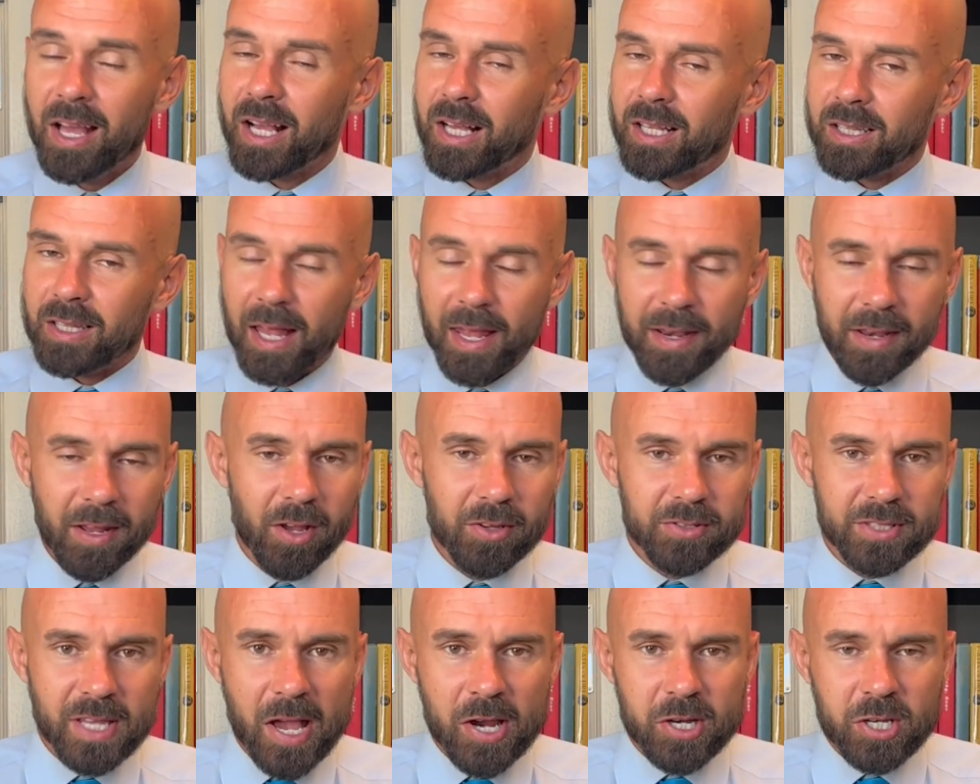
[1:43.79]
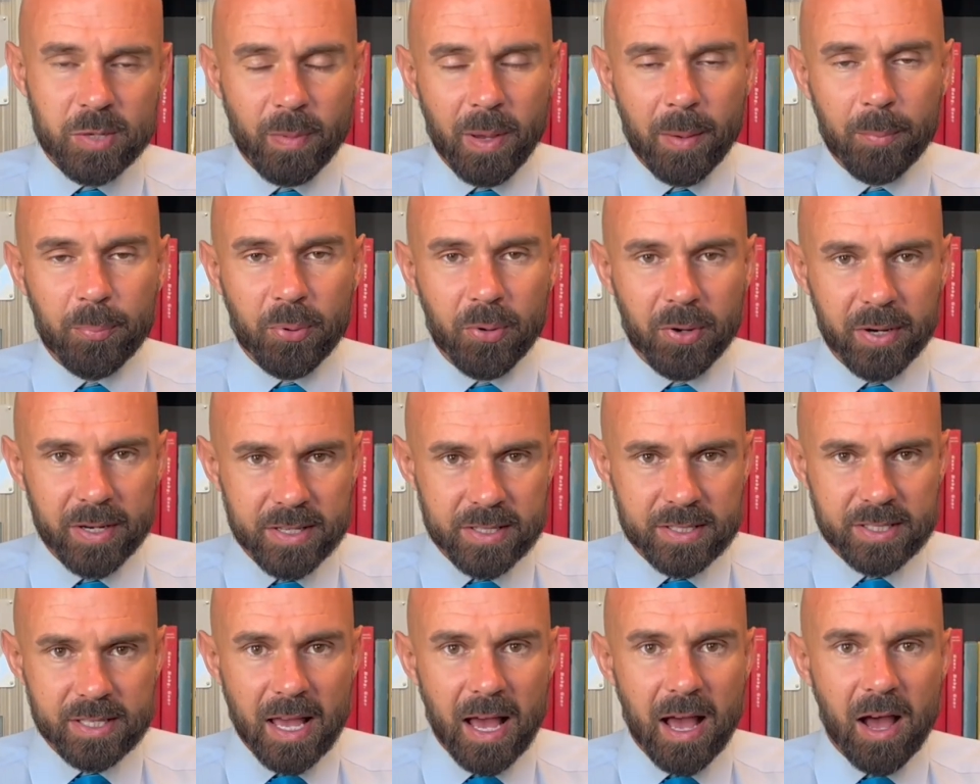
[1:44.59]
Glendale's actually been
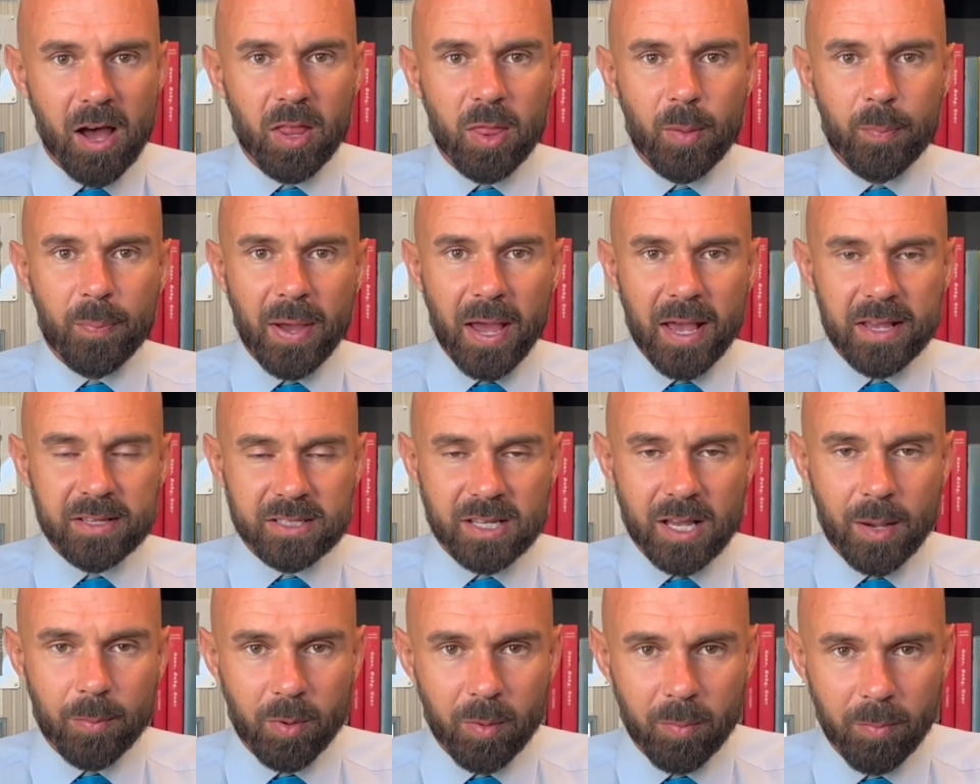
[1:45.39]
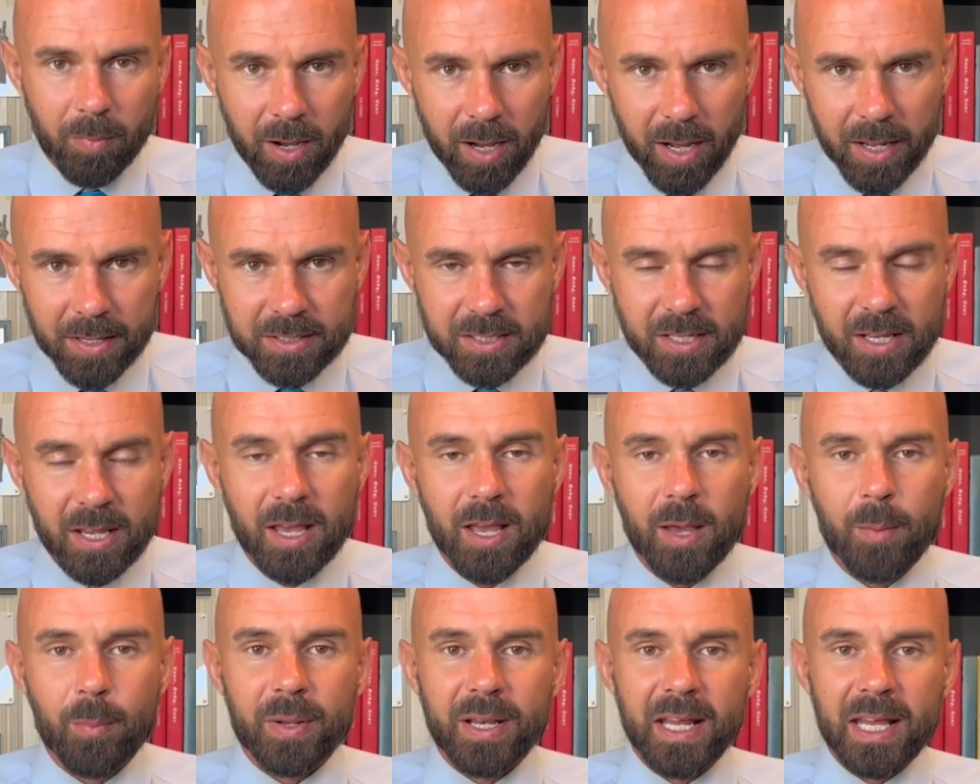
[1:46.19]
pretty solid the past couple months,
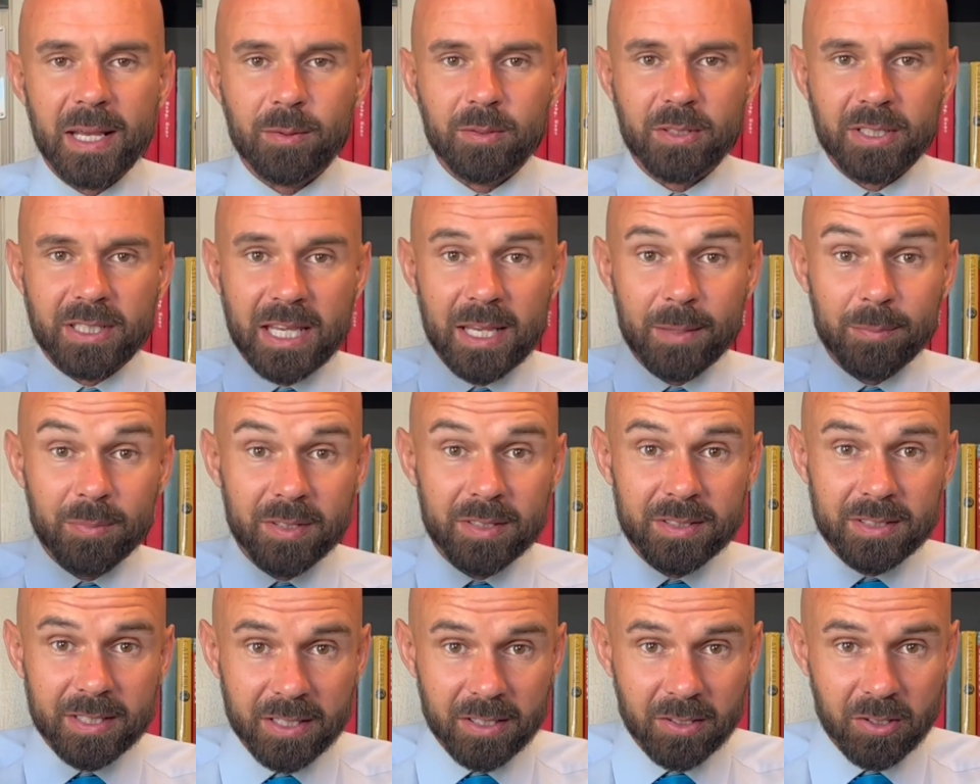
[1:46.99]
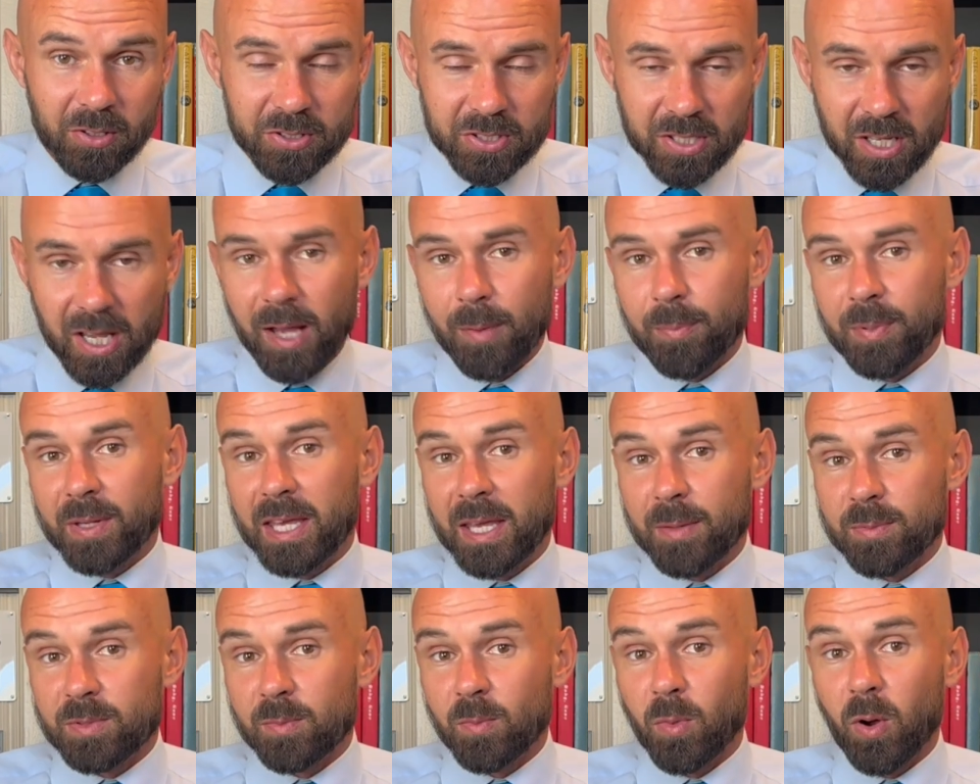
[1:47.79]
been able to keep the deals up,
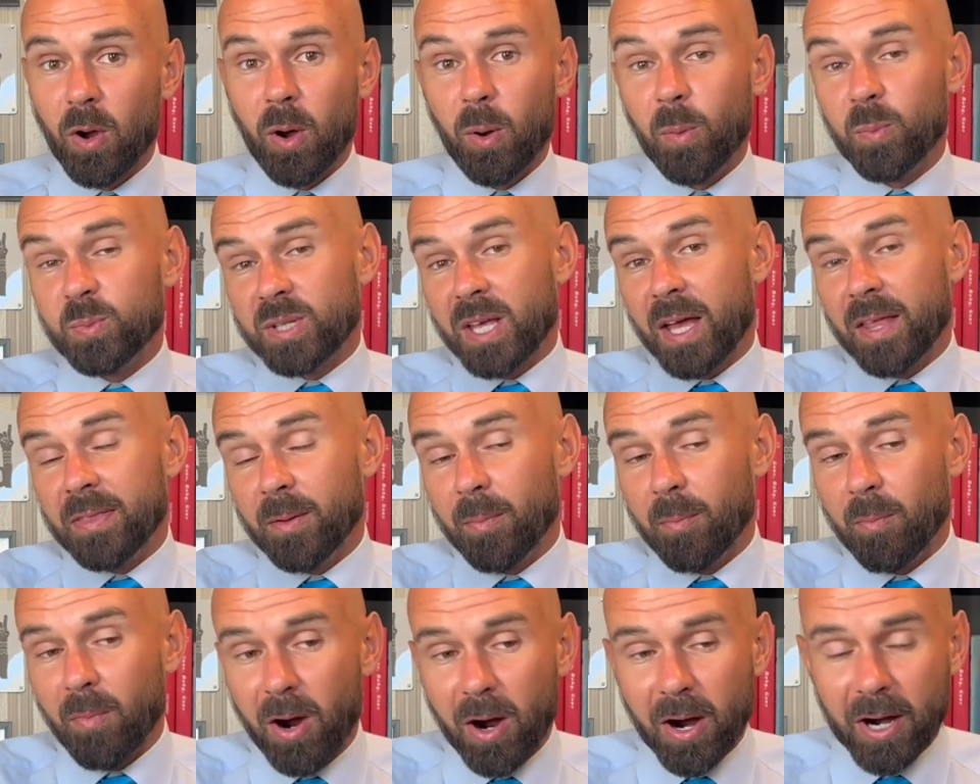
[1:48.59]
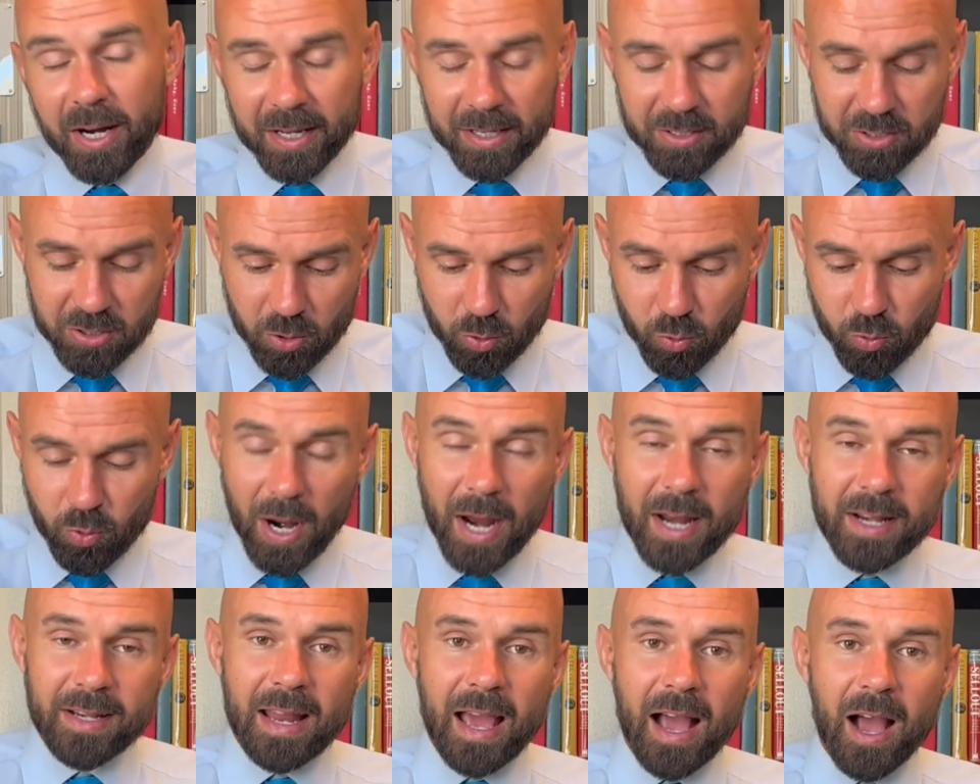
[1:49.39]
keep some homes on the market. So
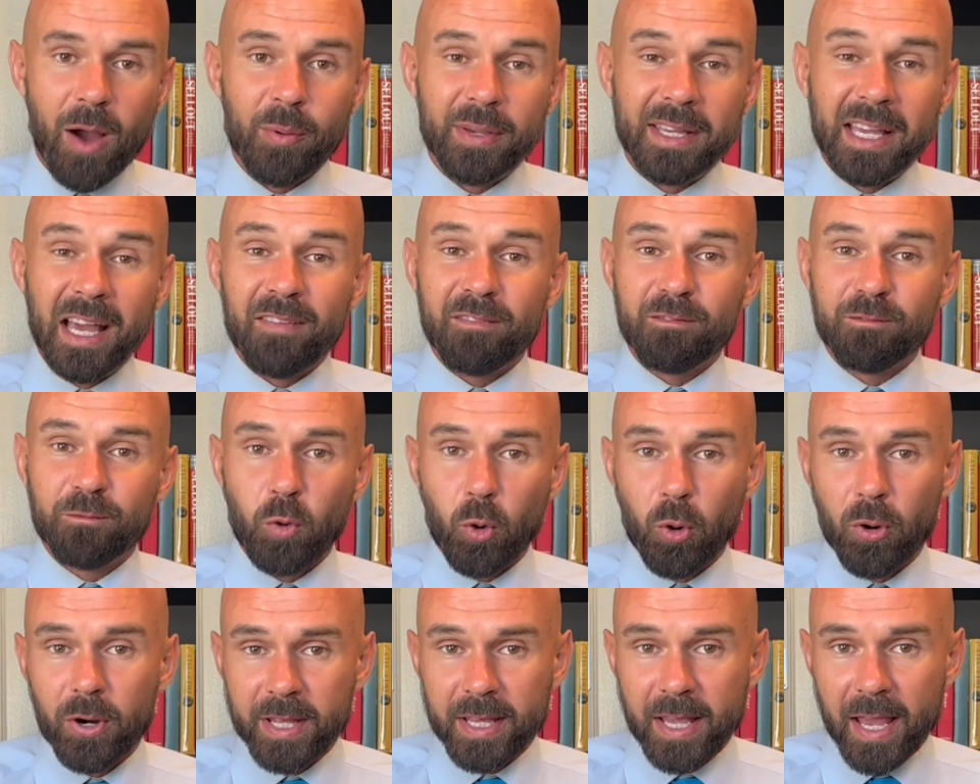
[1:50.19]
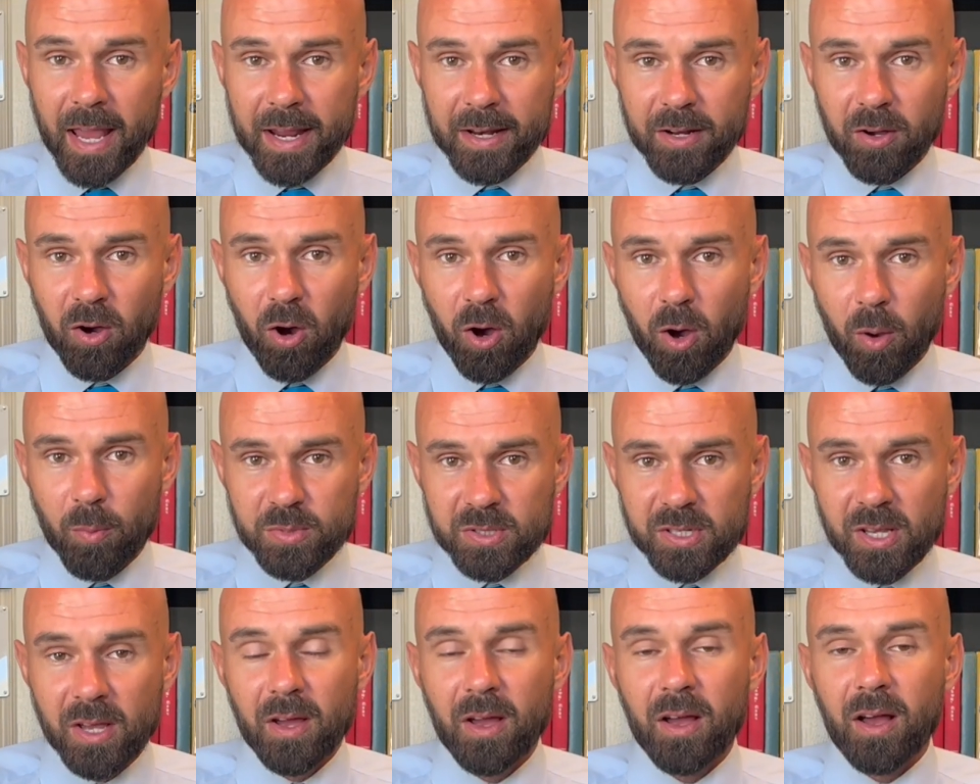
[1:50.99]
right now we got 48
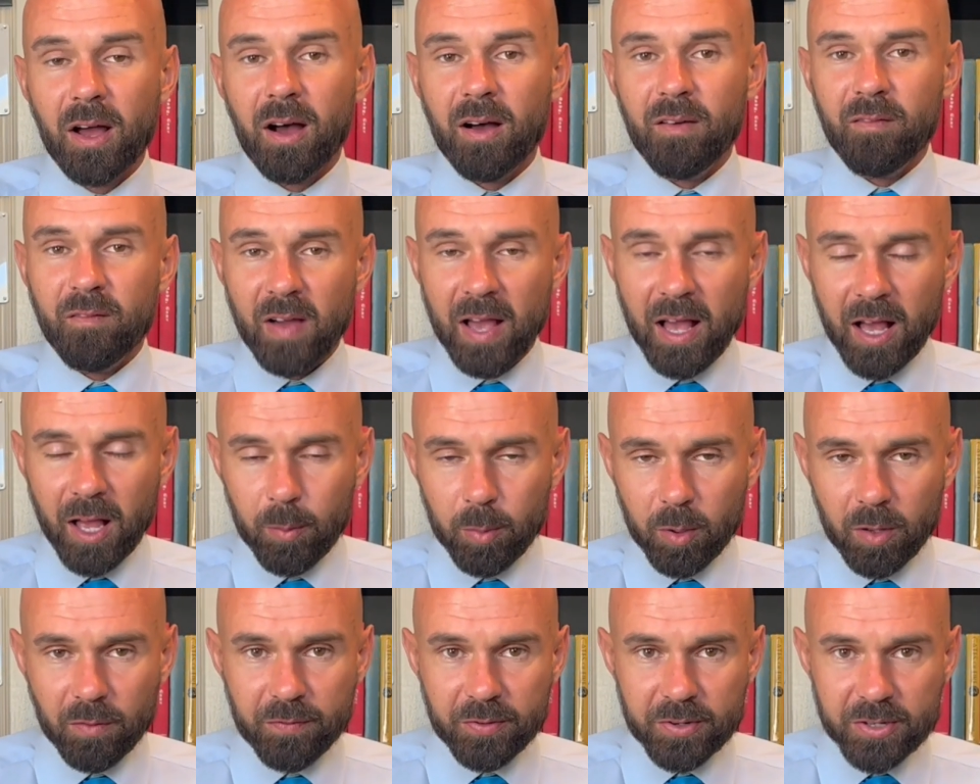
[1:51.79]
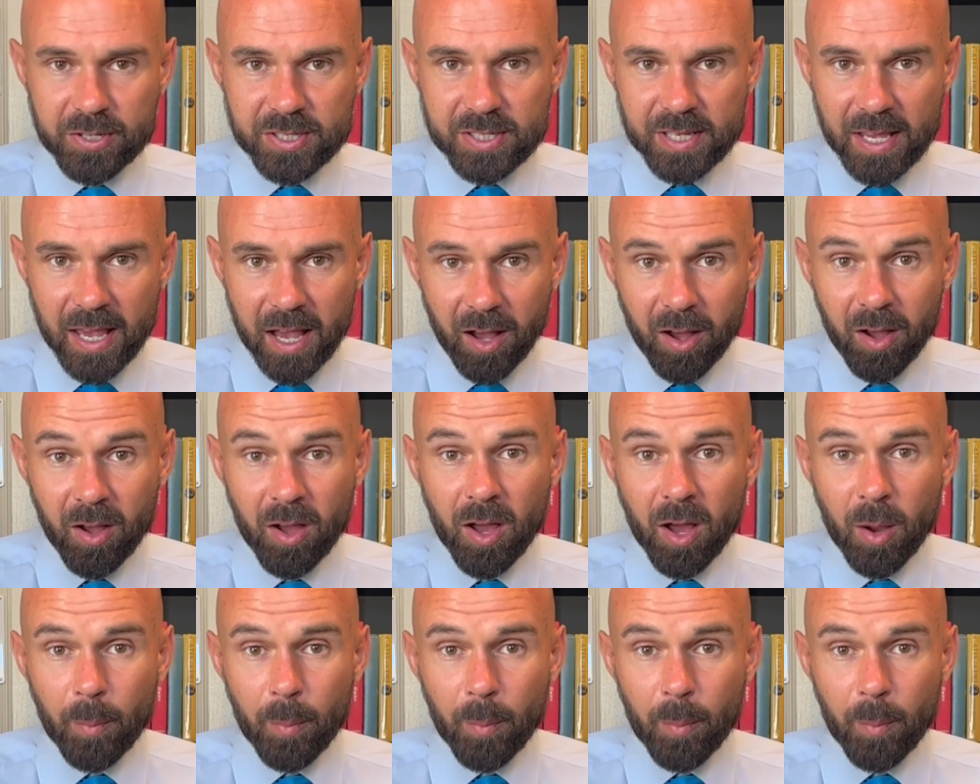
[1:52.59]
homes available for sale.